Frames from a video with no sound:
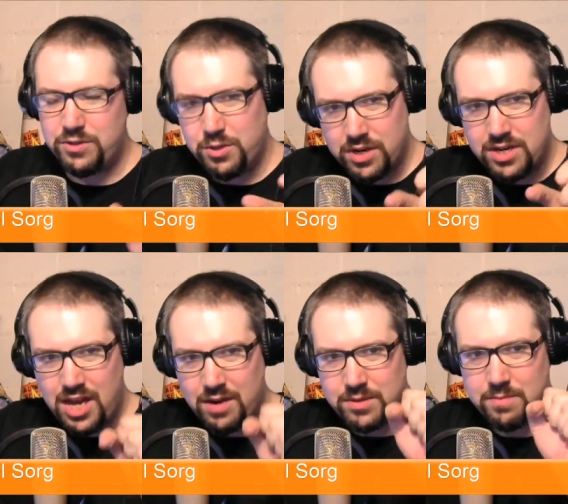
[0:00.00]
So we're going
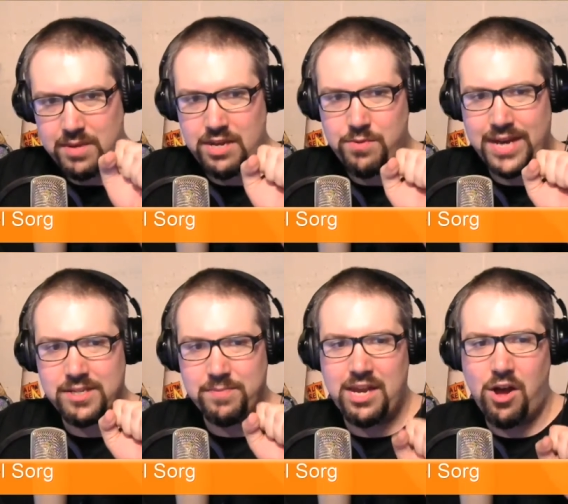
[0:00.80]
to talk with somebody who has
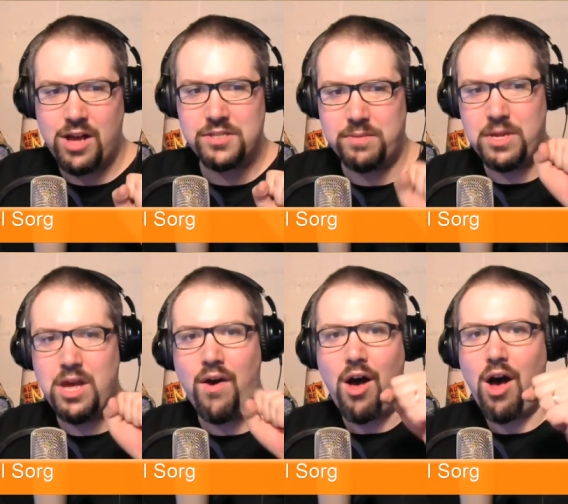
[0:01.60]
something awesome
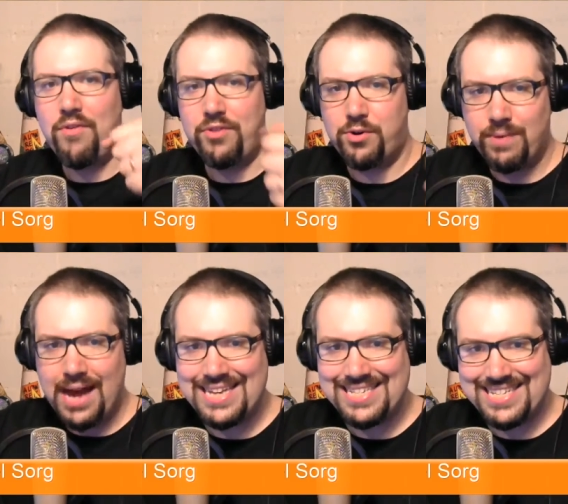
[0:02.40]
on the
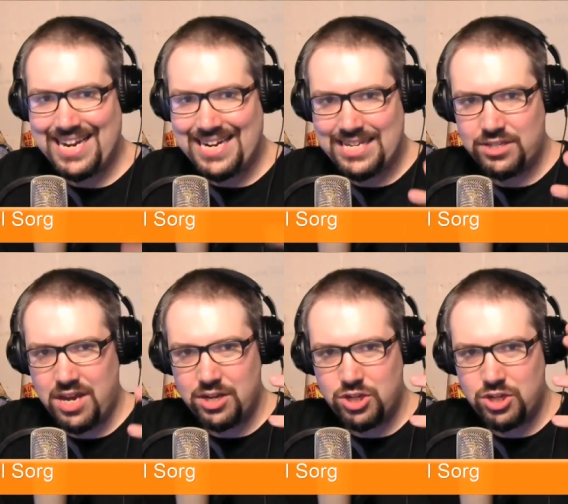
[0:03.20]
horizon that he's